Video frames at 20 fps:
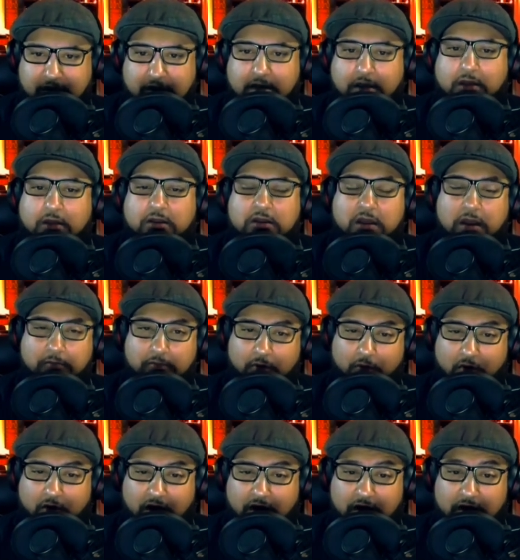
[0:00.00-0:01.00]
Number
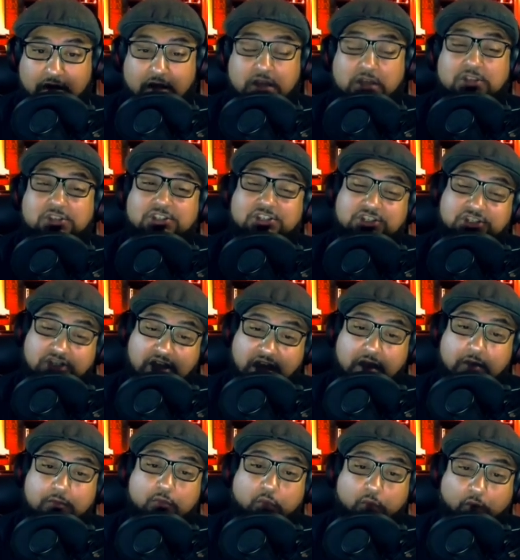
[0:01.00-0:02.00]
one, some
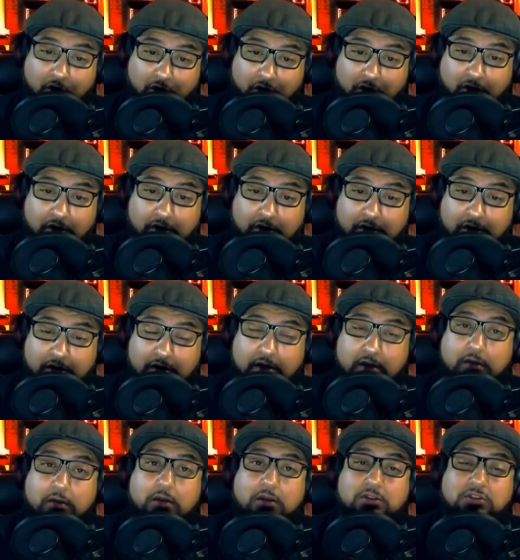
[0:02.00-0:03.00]
were
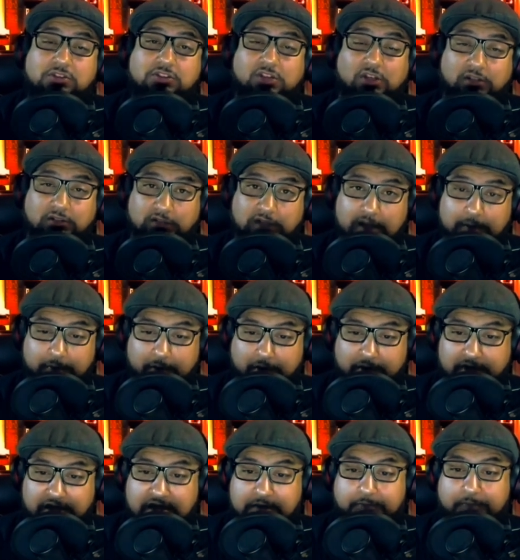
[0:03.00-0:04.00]
deliberately
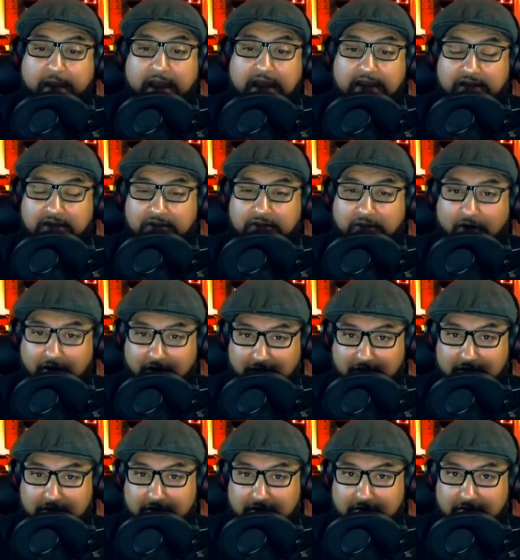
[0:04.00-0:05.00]
painted dark.
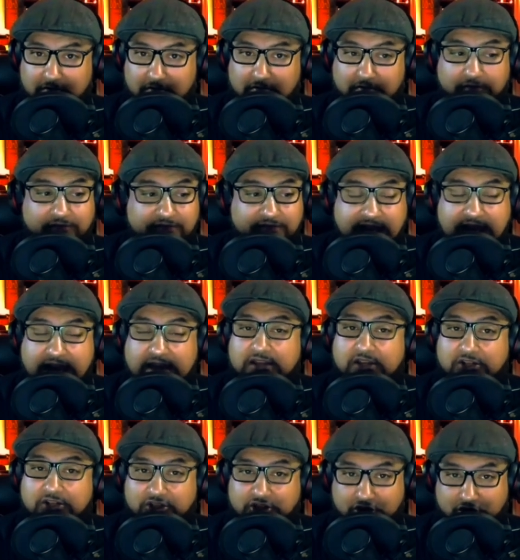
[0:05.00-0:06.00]
That is
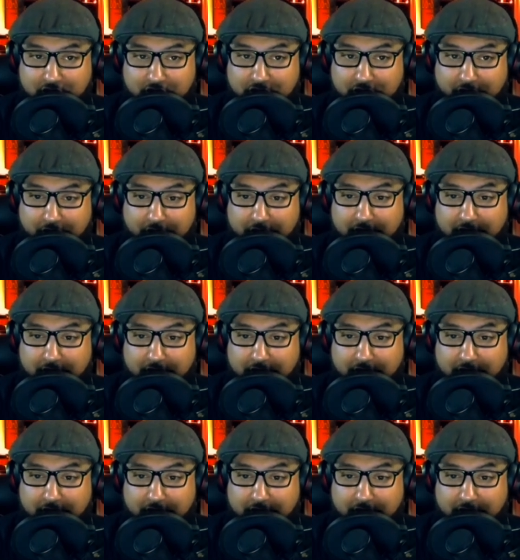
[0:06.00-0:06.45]
true.